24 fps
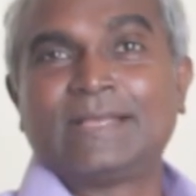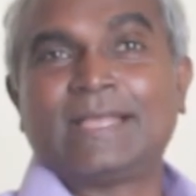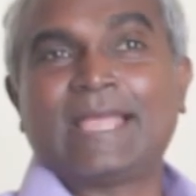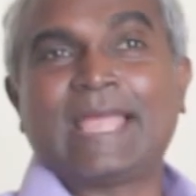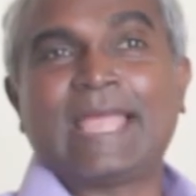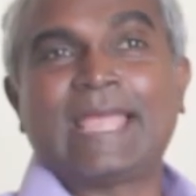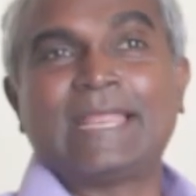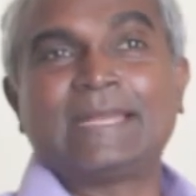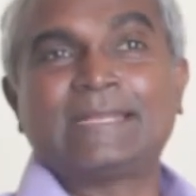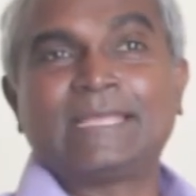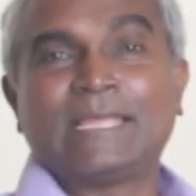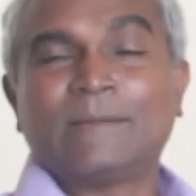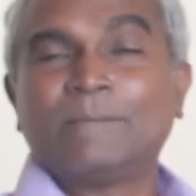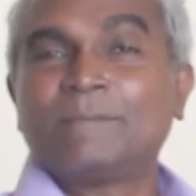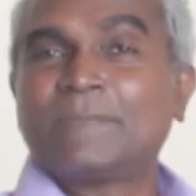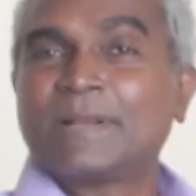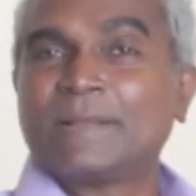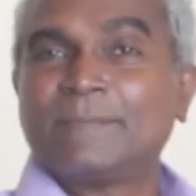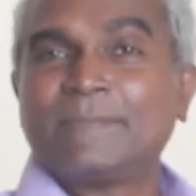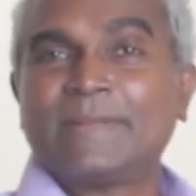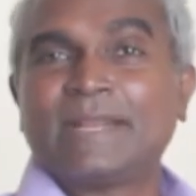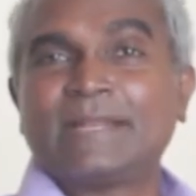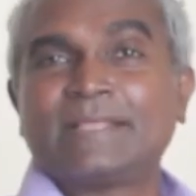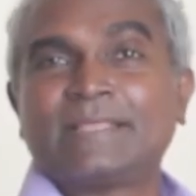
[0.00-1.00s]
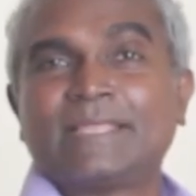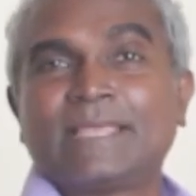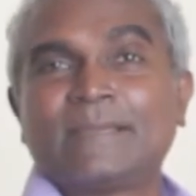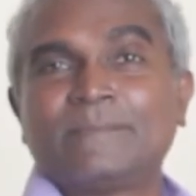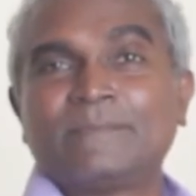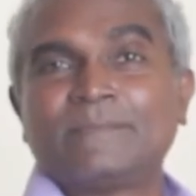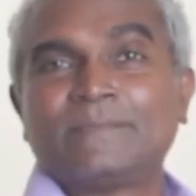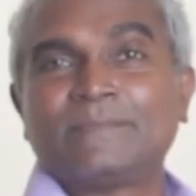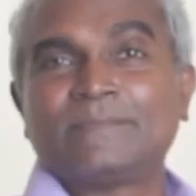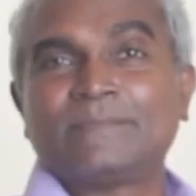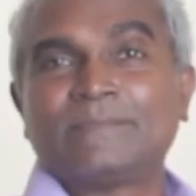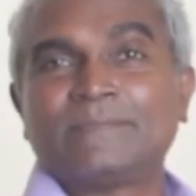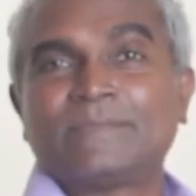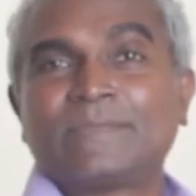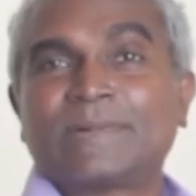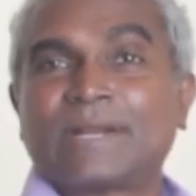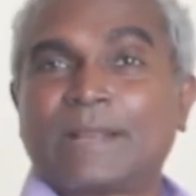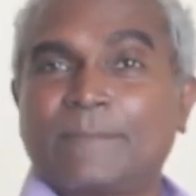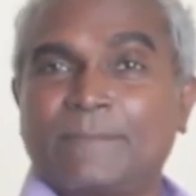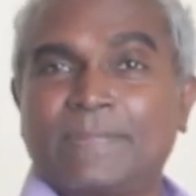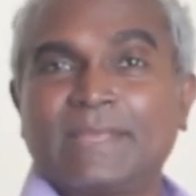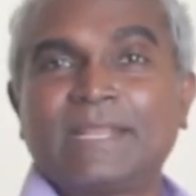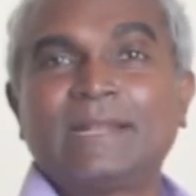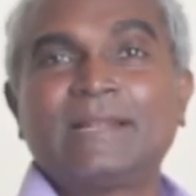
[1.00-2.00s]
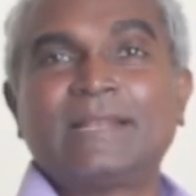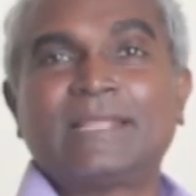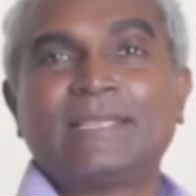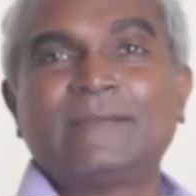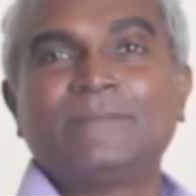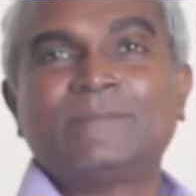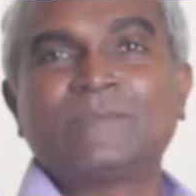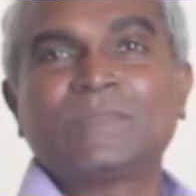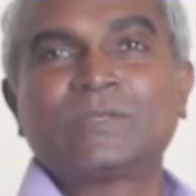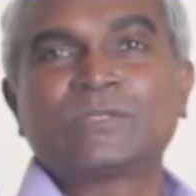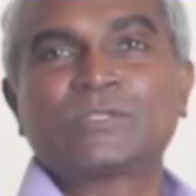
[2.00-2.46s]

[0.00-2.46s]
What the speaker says: and implement them rapidly,